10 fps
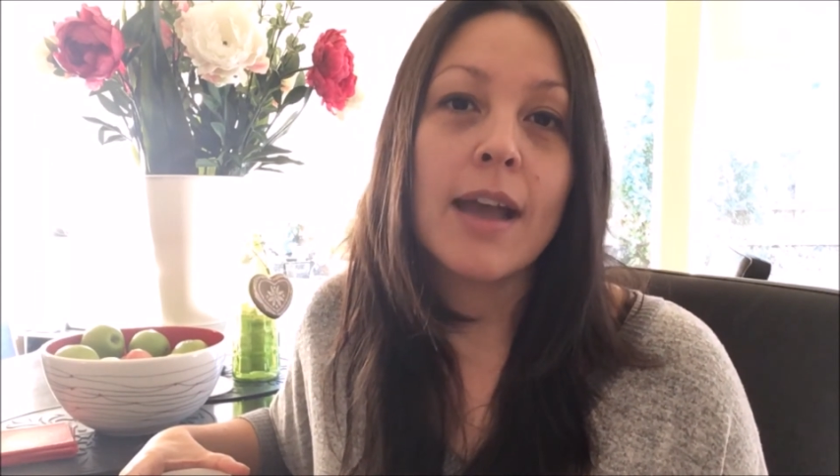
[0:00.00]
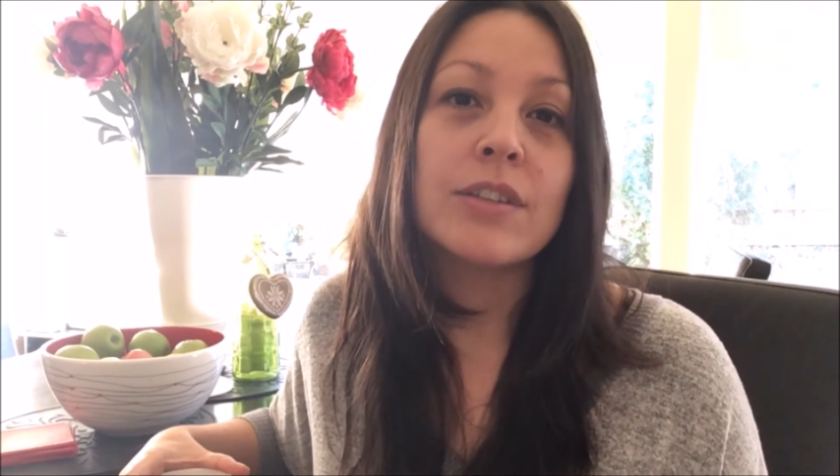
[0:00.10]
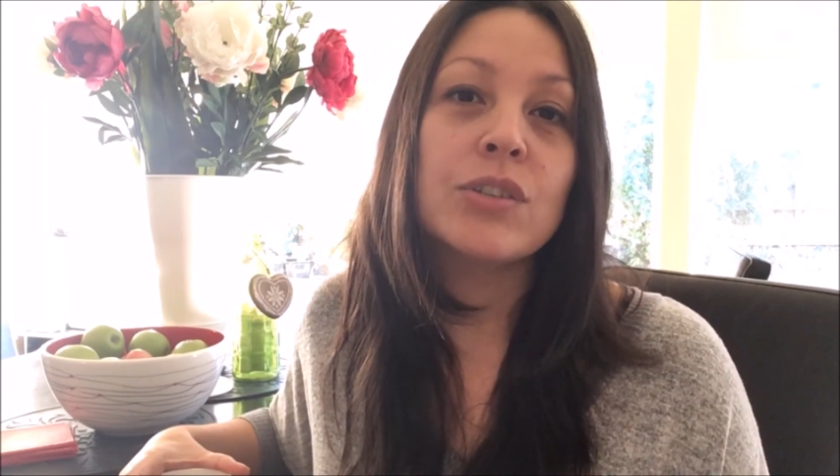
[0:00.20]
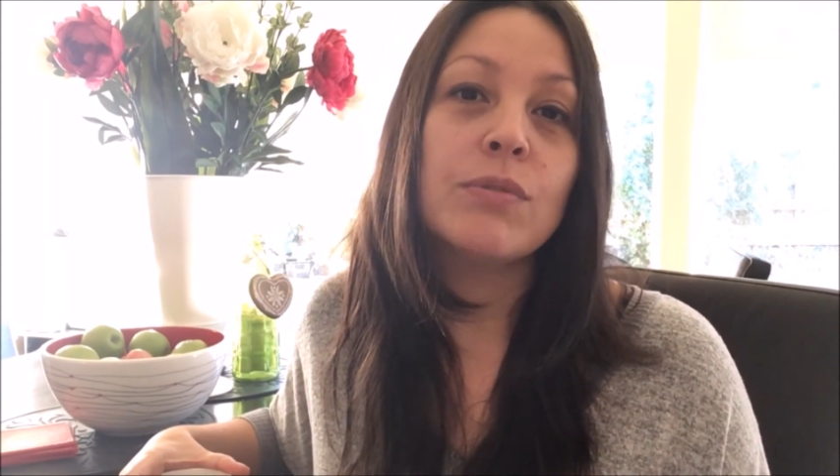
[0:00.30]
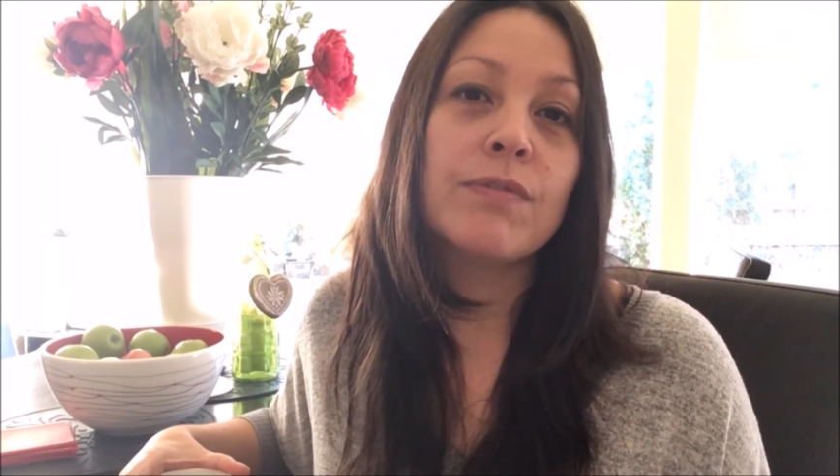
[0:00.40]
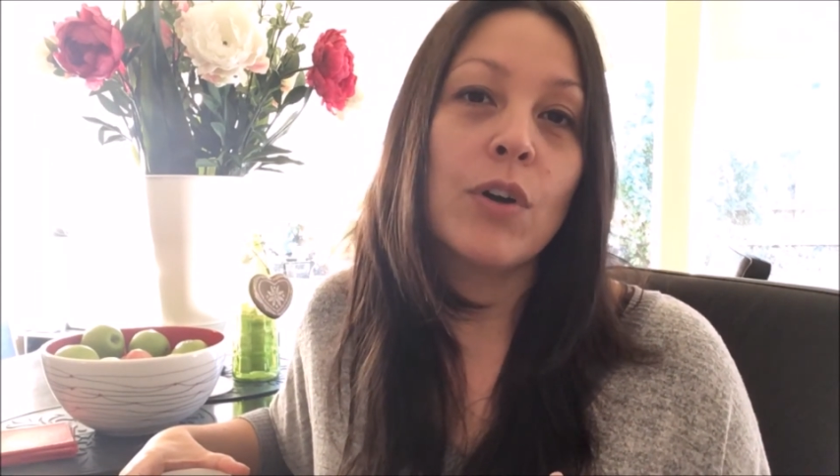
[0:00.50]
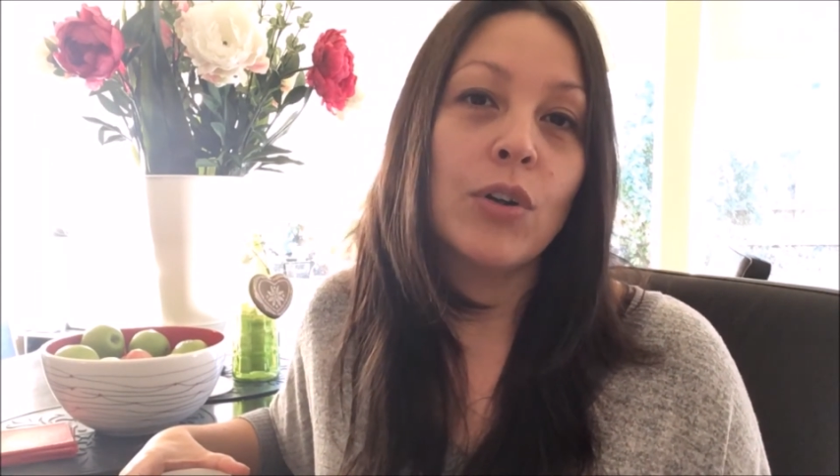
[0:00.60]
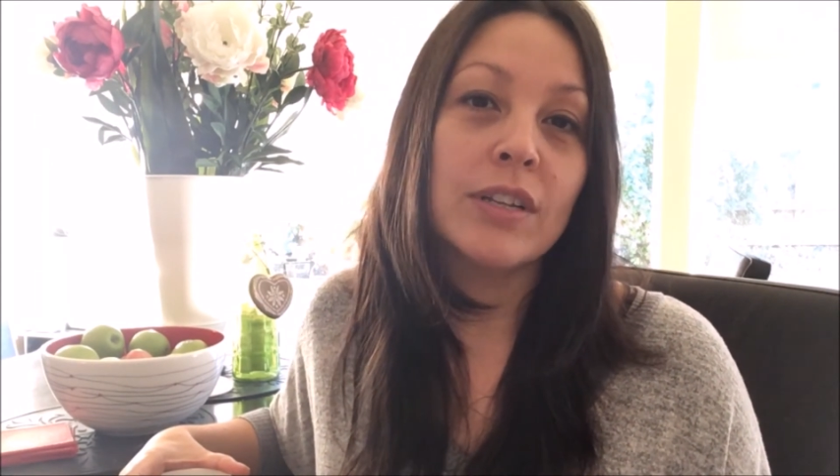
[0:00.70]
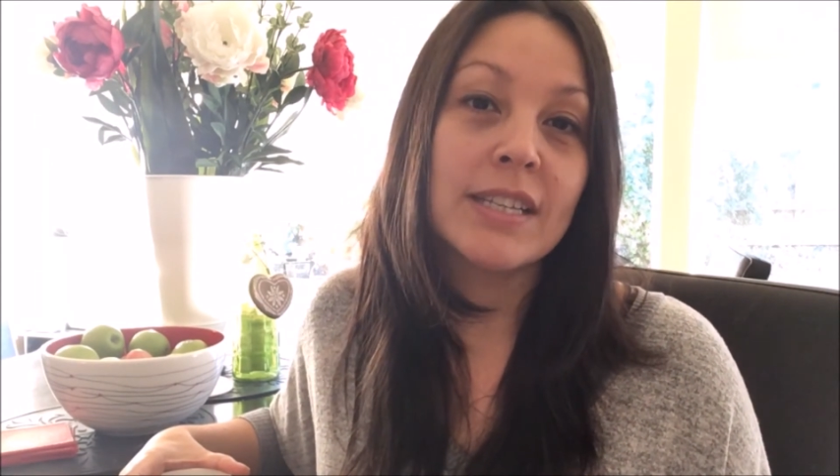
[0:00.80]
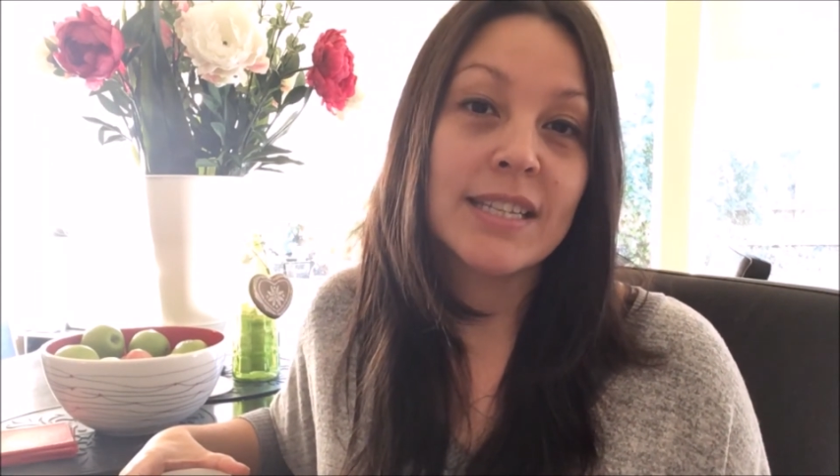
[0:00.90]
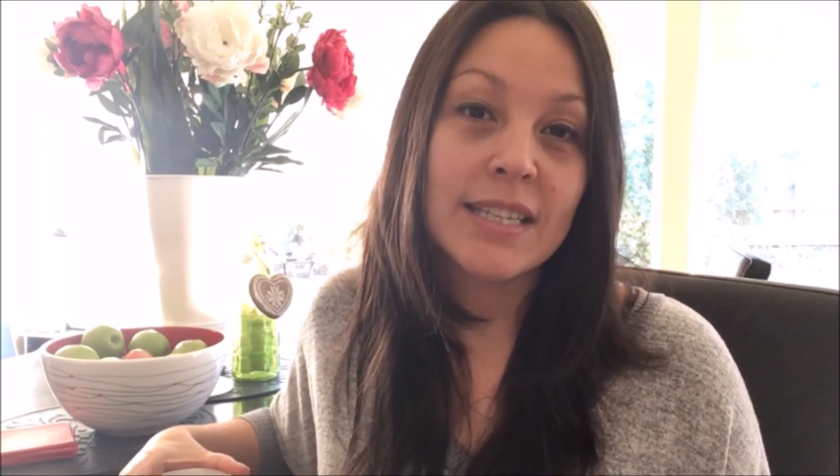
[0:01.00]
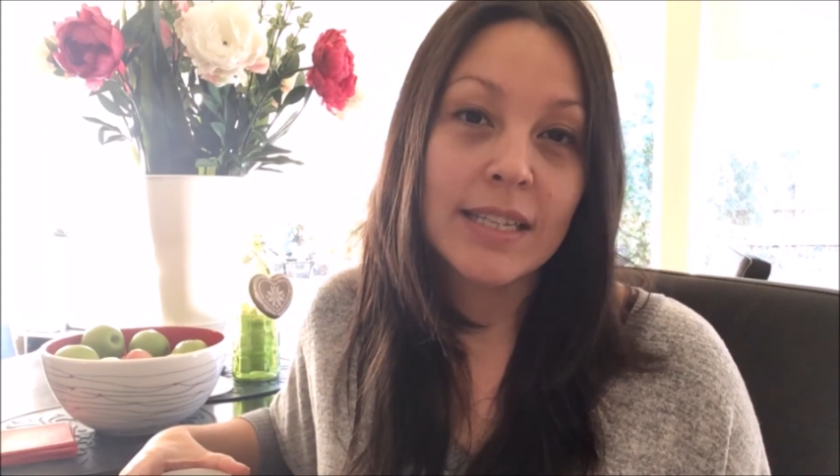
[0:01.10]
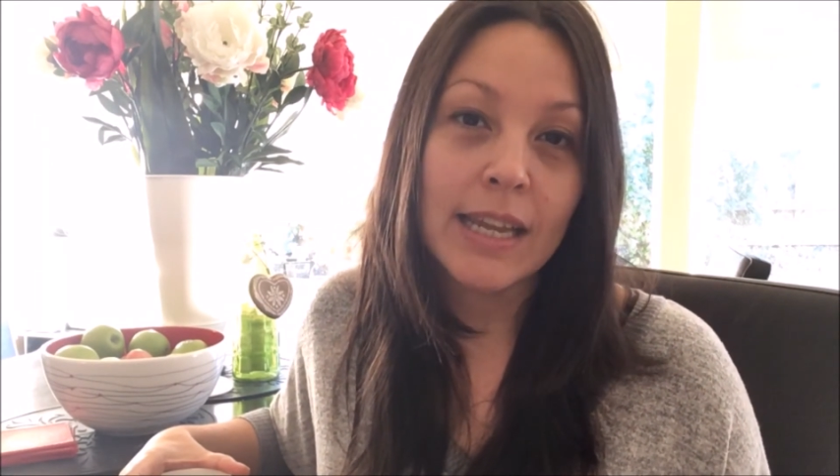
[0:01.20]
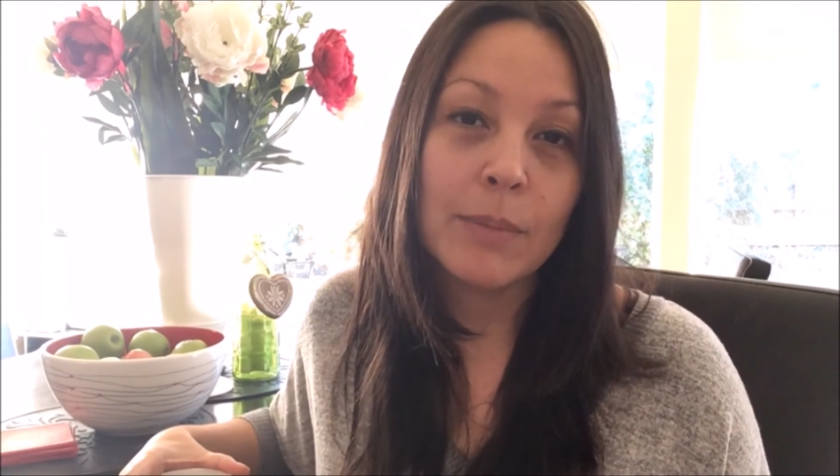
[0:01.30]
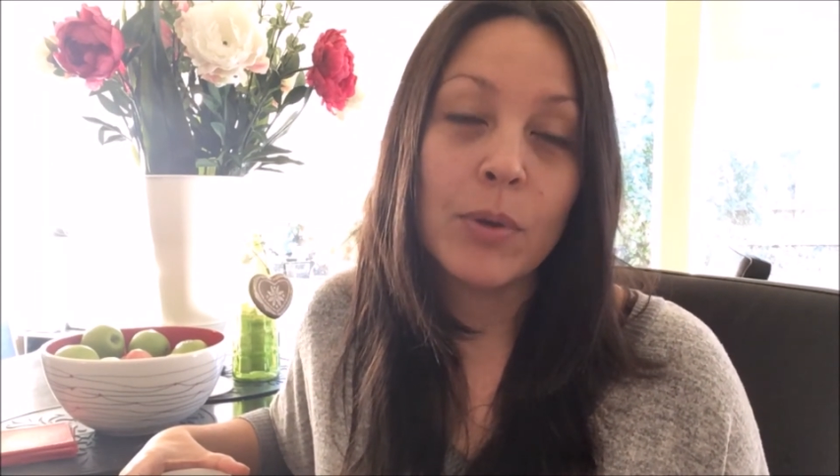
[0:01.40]
as you fall
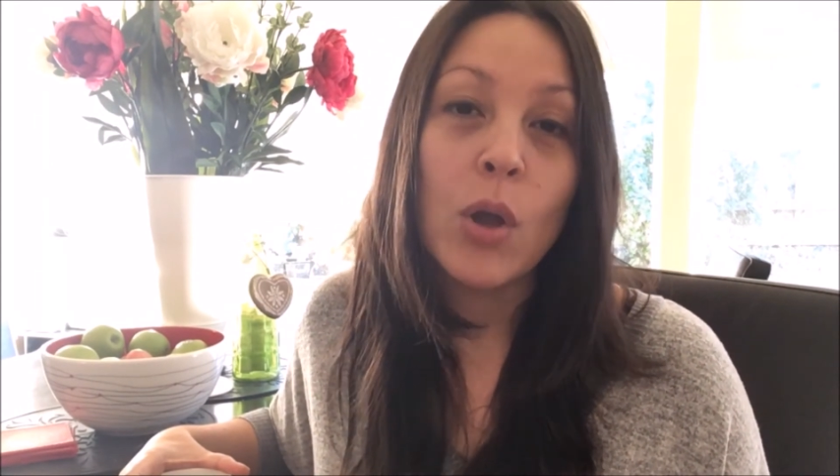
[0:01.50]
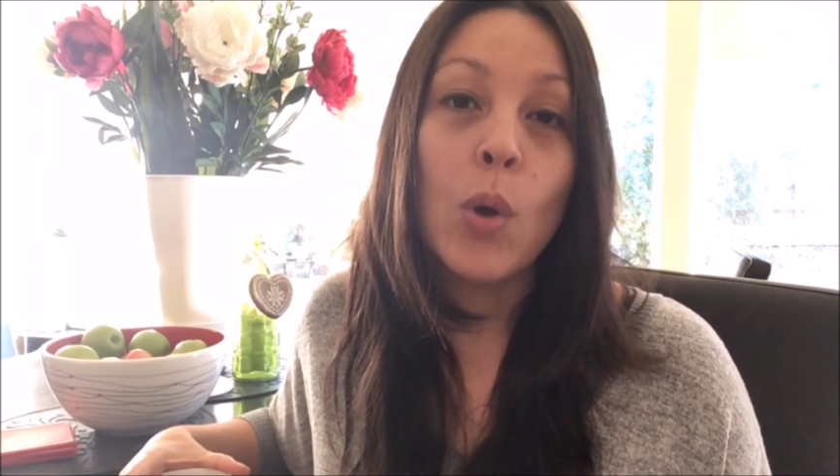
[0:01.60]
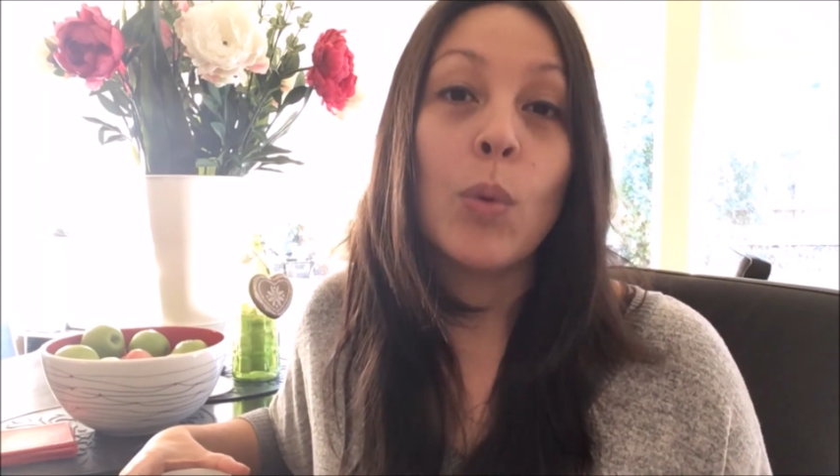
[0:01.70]
asleep